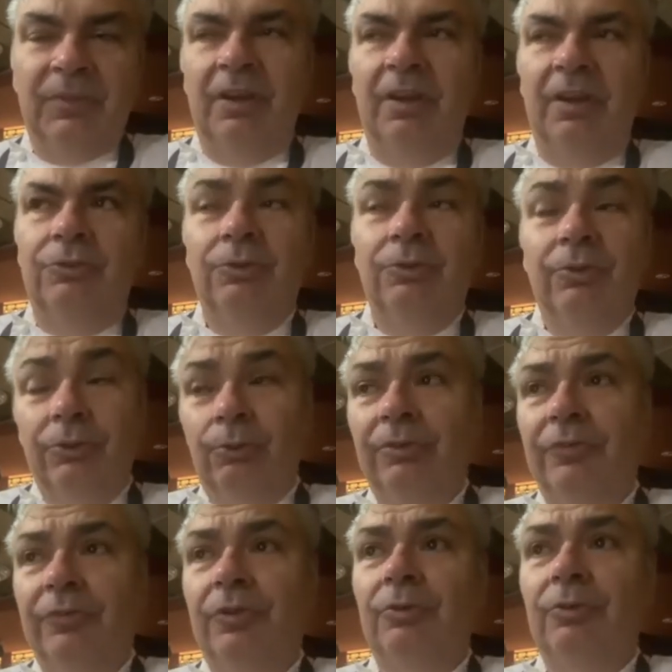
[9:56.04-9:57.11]
So it's one
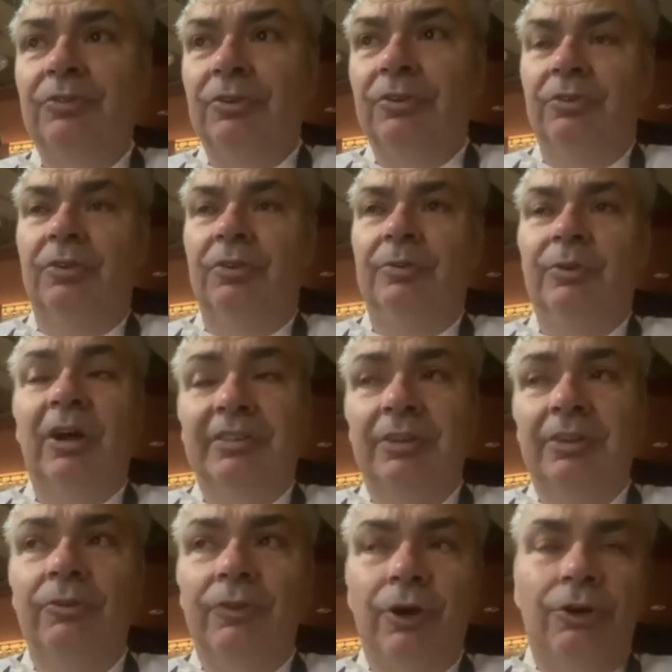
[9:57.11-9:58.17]
of the reasons, I
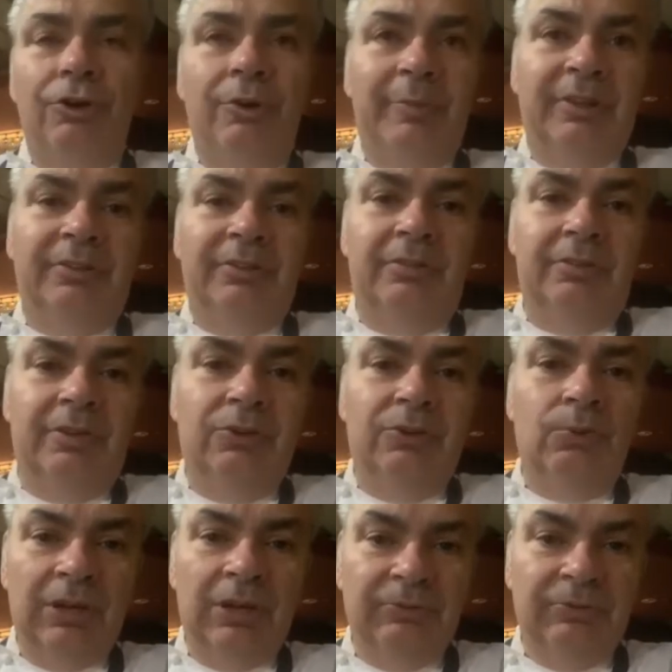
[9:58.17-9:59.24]
did overcome and did
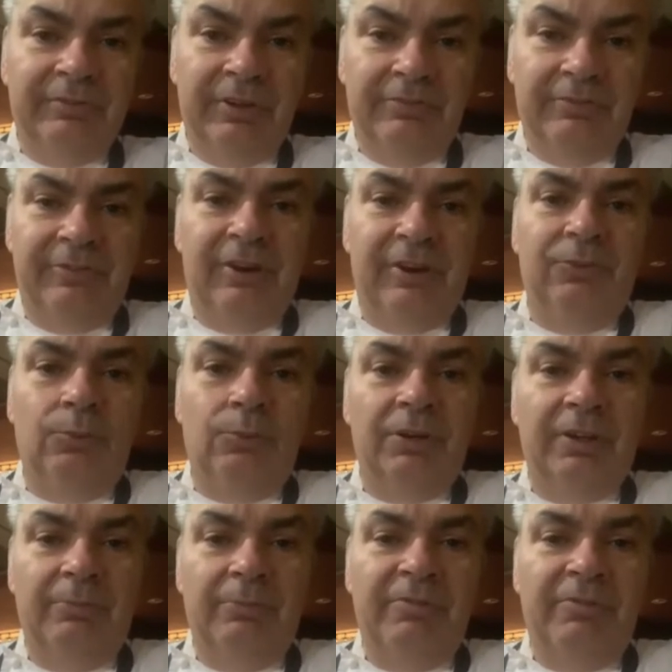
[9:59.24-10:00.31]
well in France
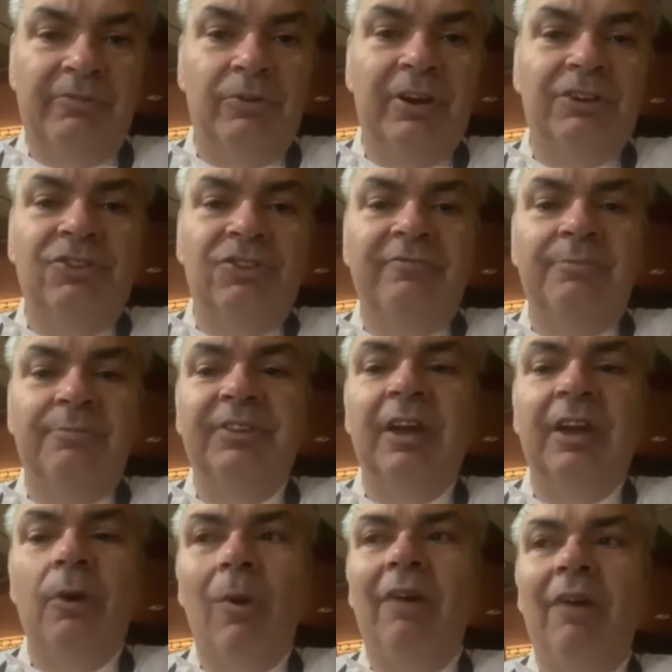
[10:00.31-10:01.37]
working with great chefs, but
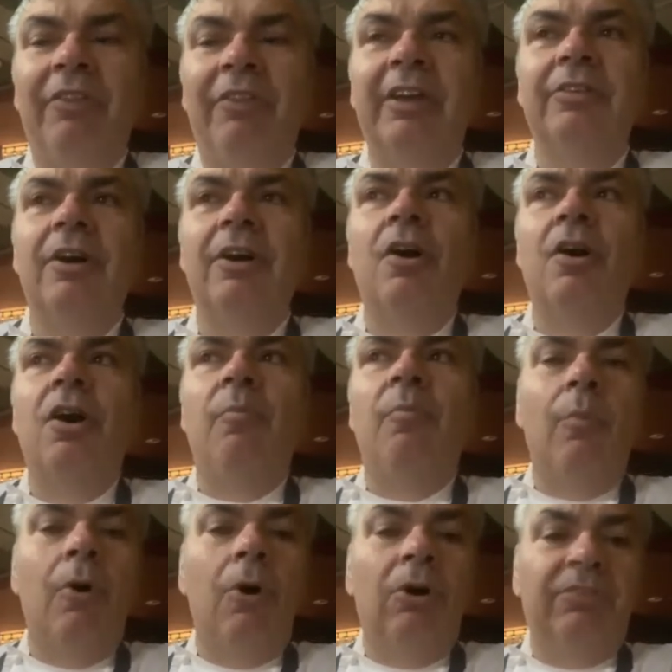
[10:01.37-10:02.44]
I wanted
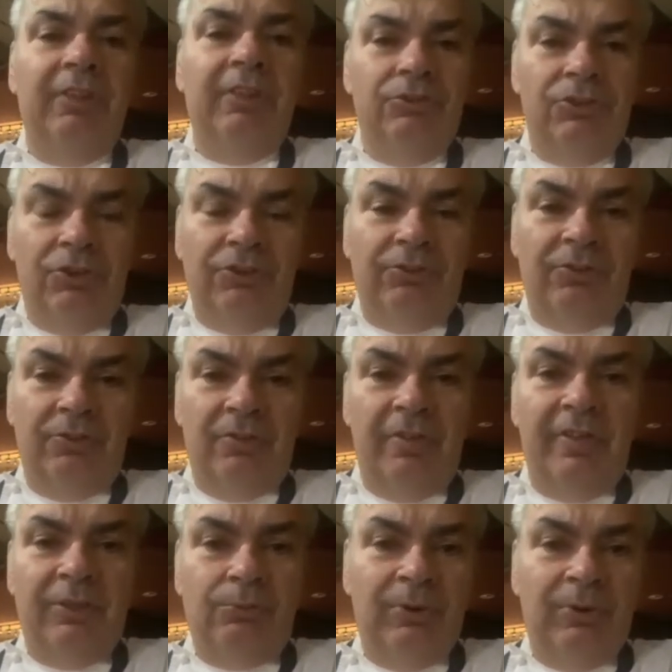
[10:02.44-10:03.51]
more than just
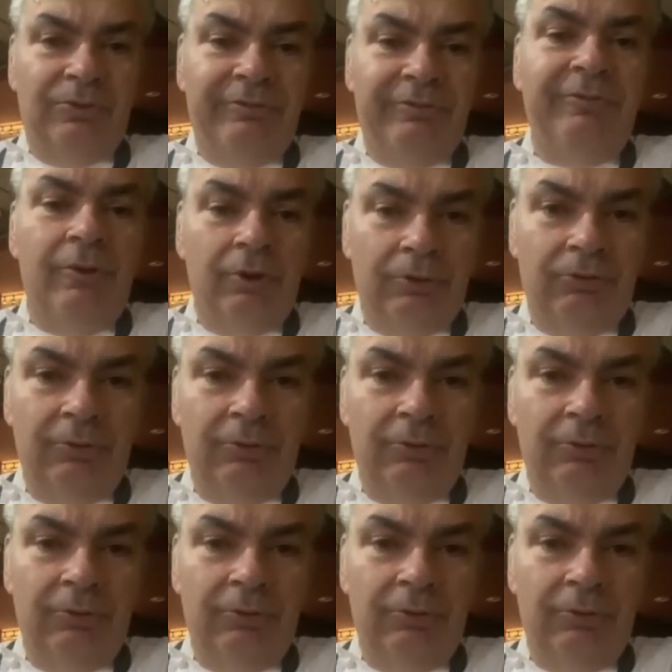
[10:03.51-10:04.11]
that was offered to